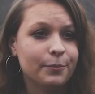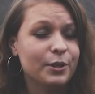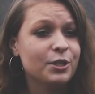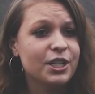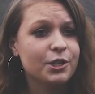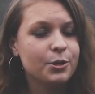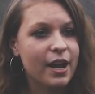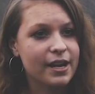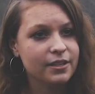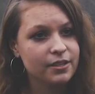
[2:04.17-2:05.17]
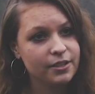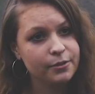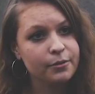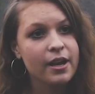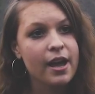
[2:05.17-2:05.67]
Which she tried to
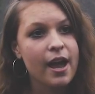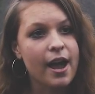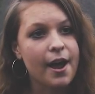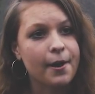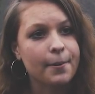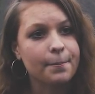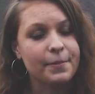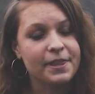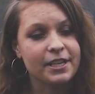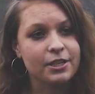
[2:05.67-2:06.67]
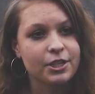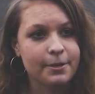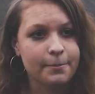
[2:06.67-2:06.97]
do, but then she